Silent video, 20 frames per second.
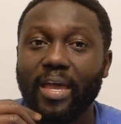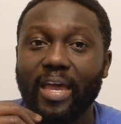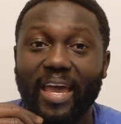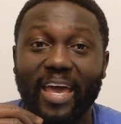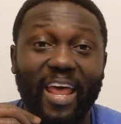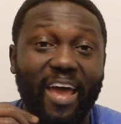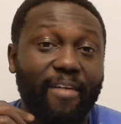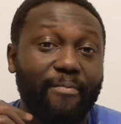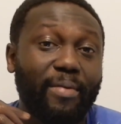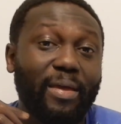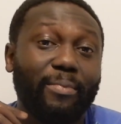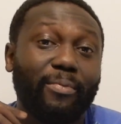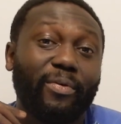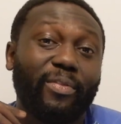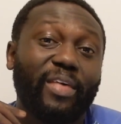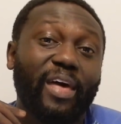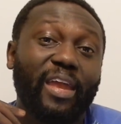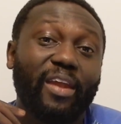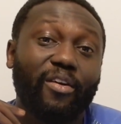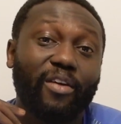and I have
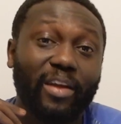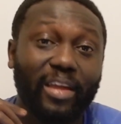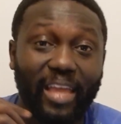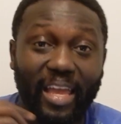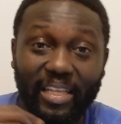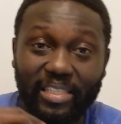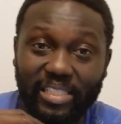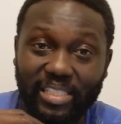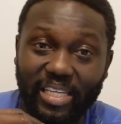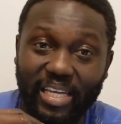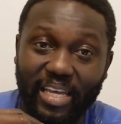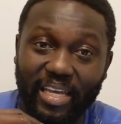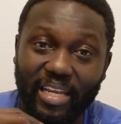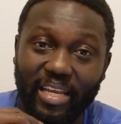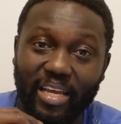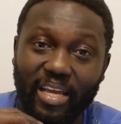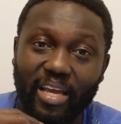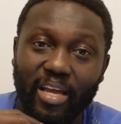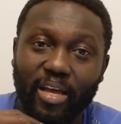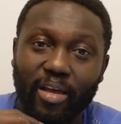people that are against
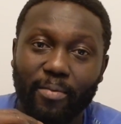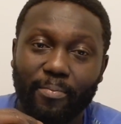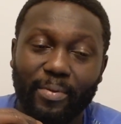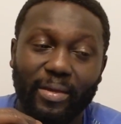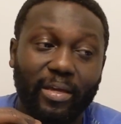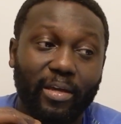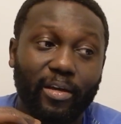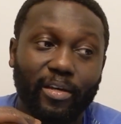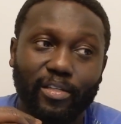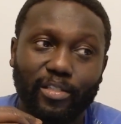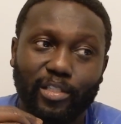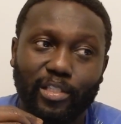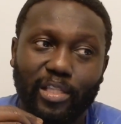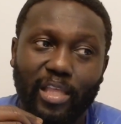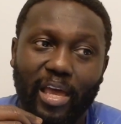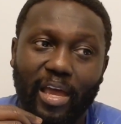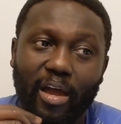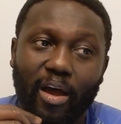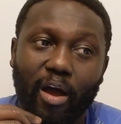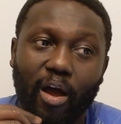it, because
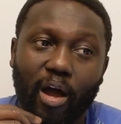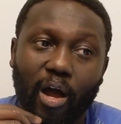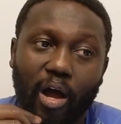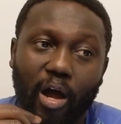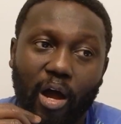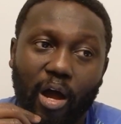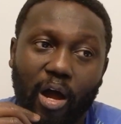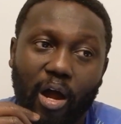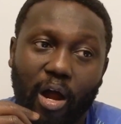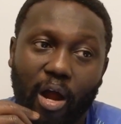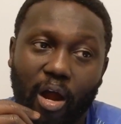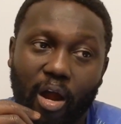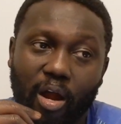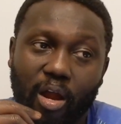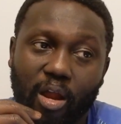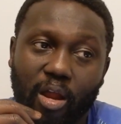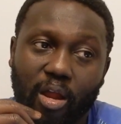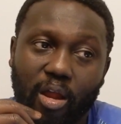they are,